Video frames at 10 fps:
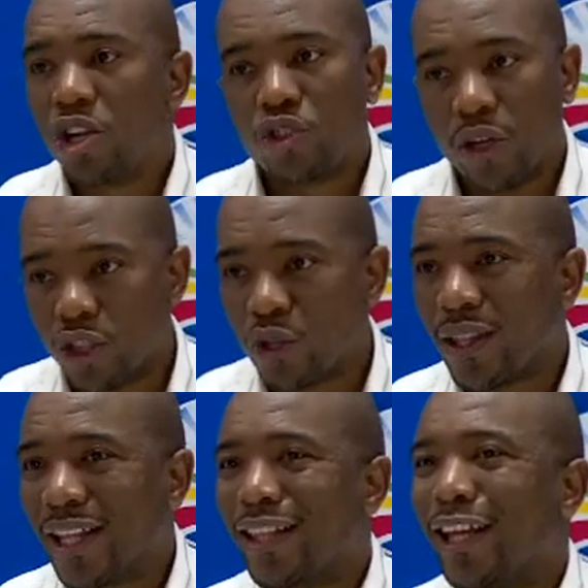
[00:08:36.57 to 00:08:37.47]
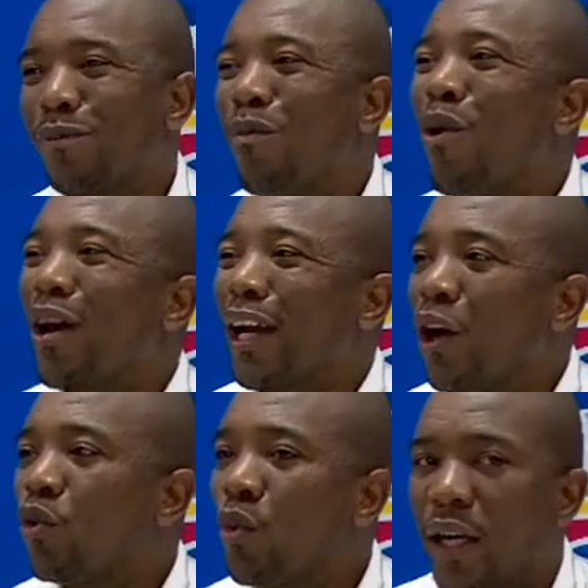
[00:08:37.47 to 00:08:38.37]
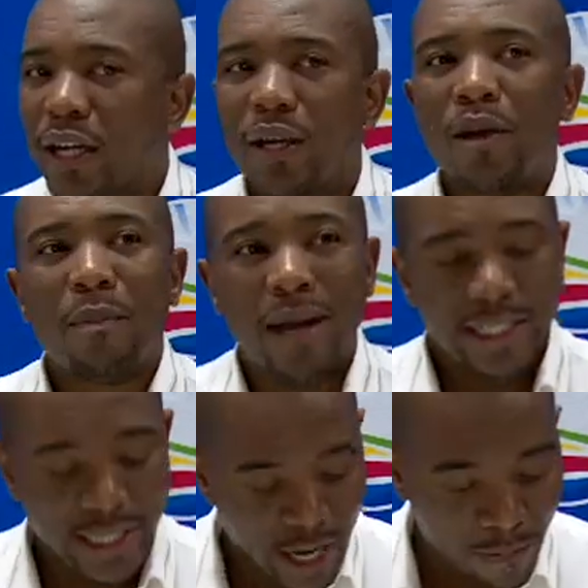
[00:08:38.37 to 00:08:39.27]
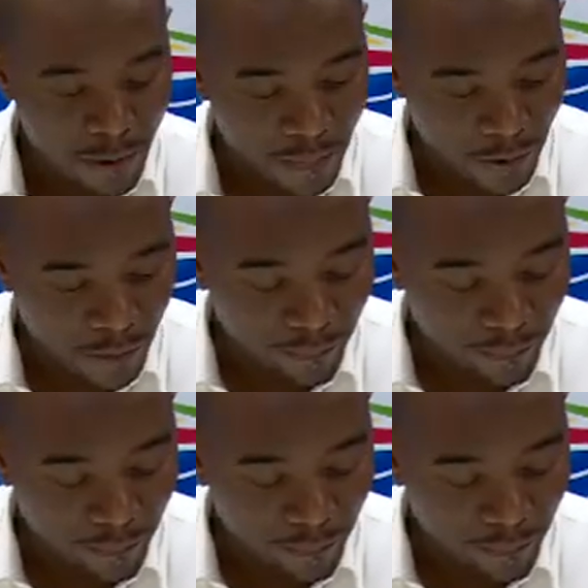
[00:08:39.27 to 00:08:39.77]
to ensure that there's more groundwork by DA people.